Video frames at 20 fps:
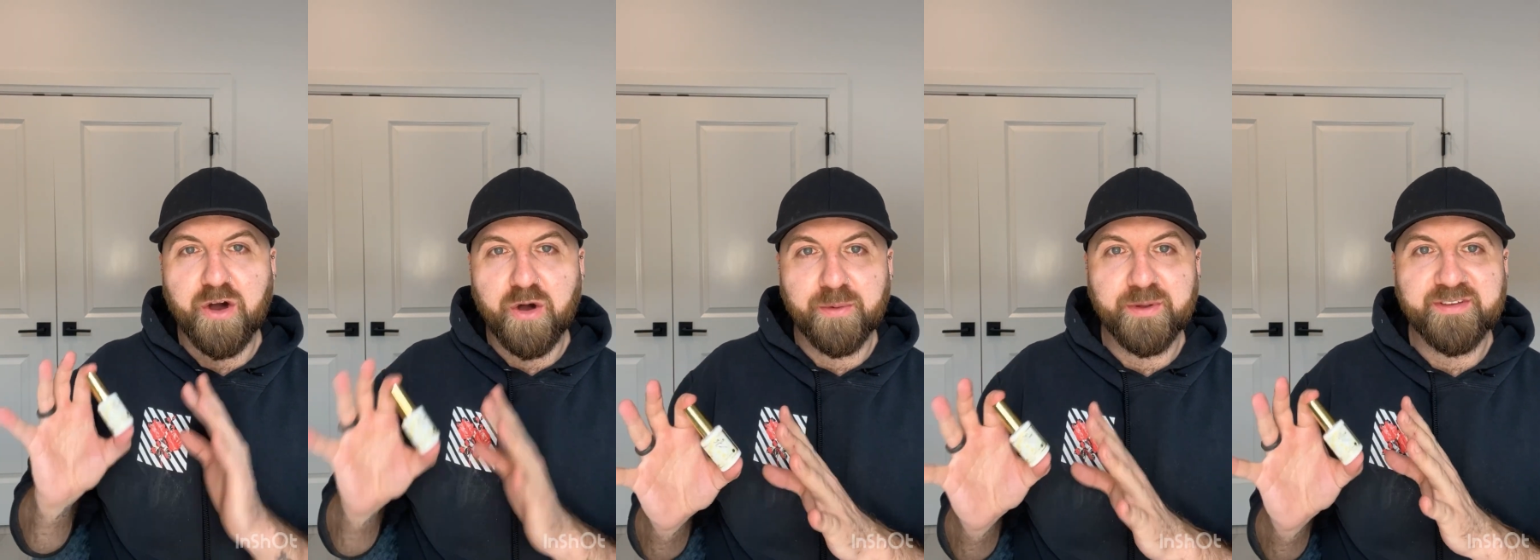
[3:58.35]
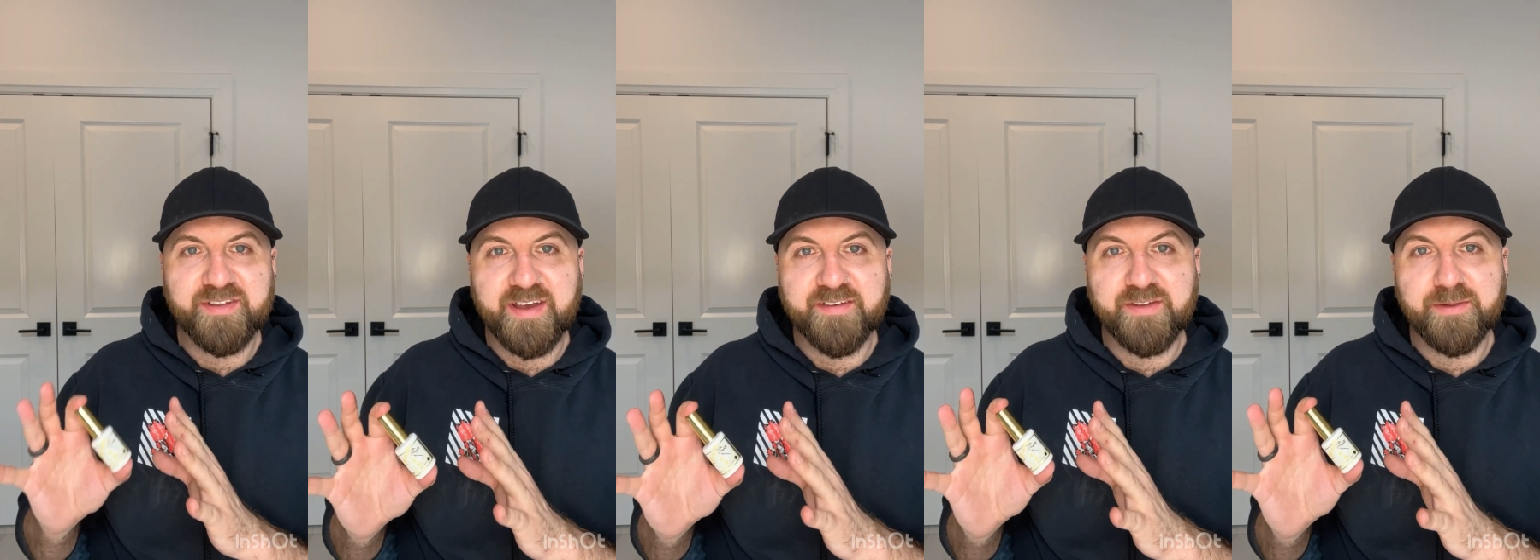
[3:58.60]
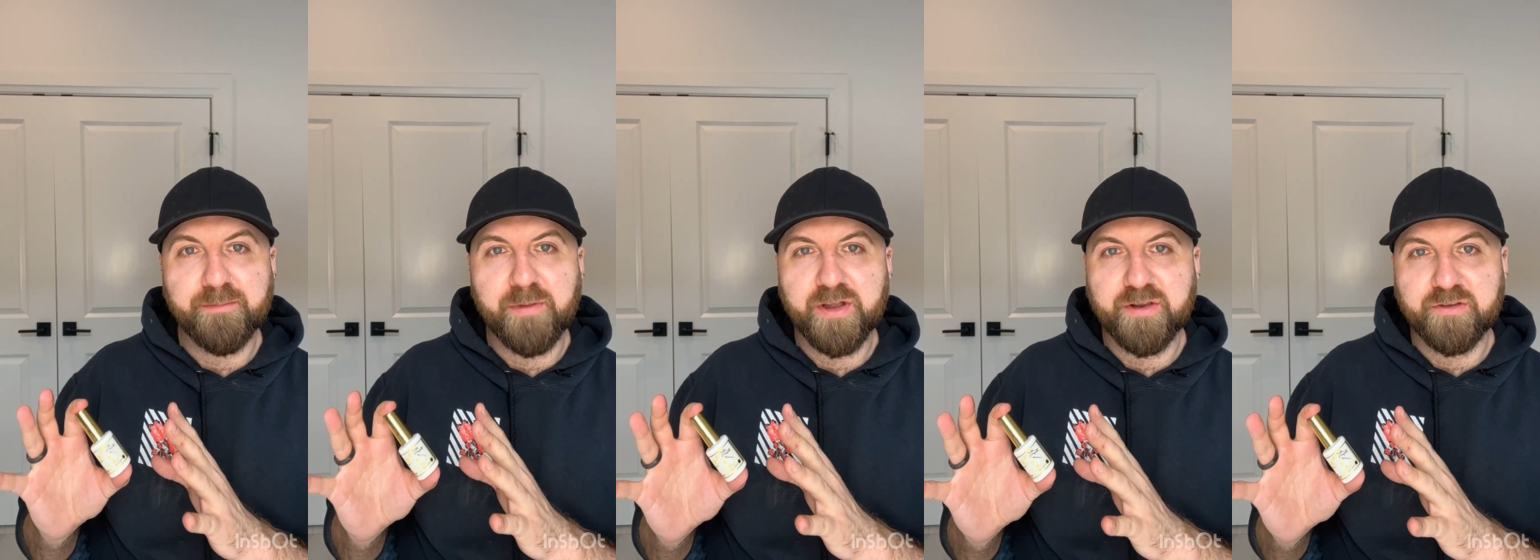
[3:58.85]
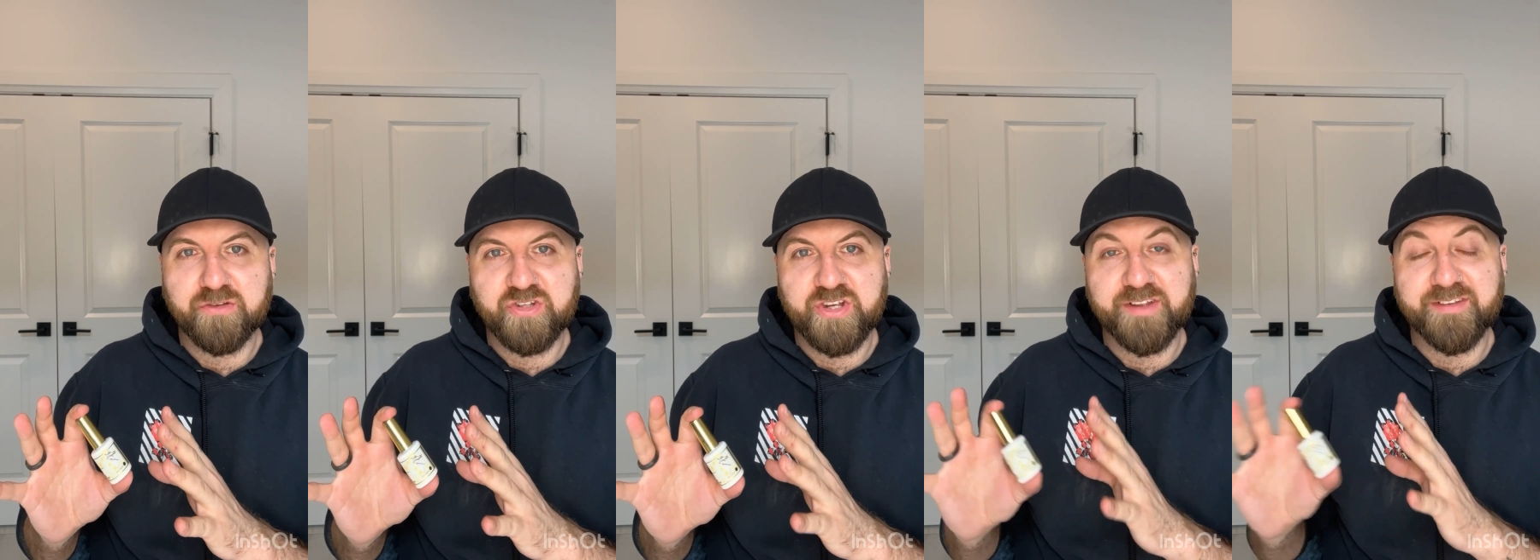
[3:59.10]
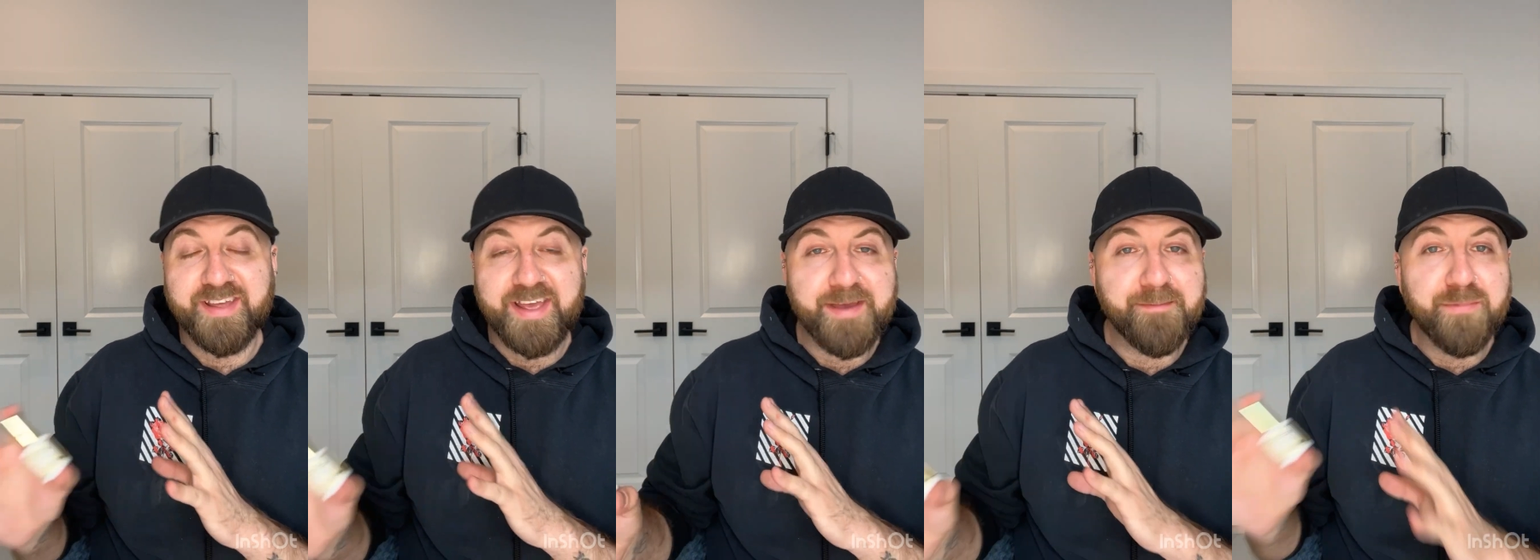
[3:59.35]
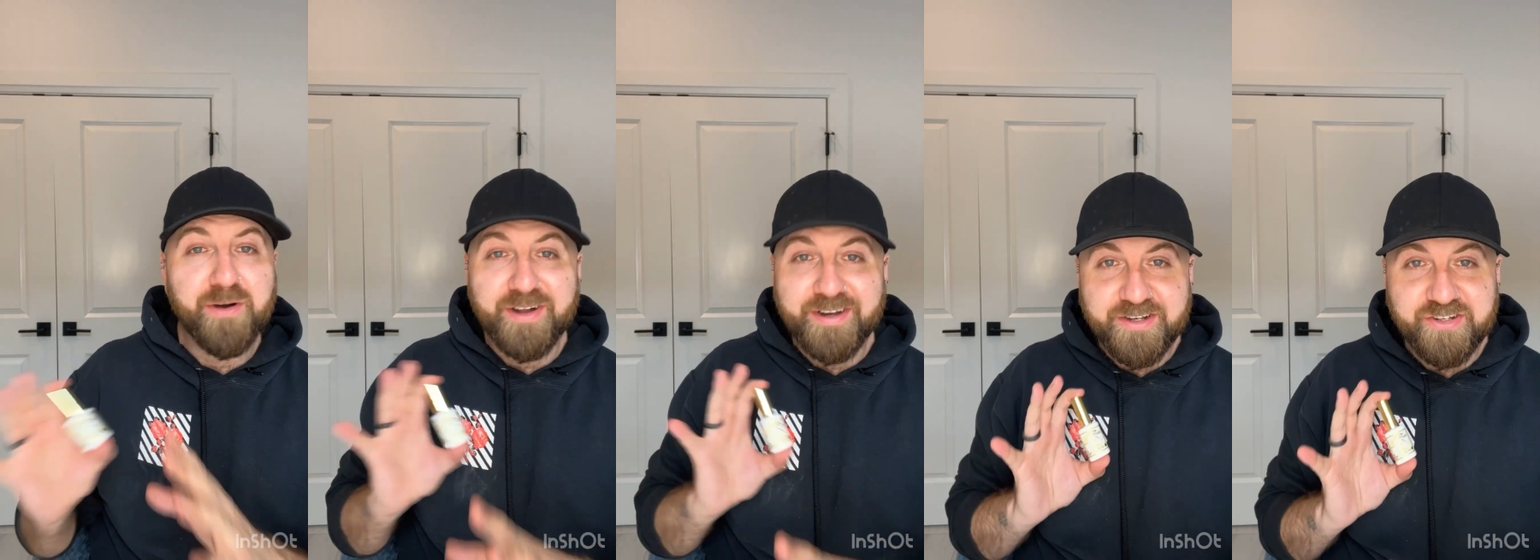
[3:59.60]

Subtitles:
always having bottled gels and potted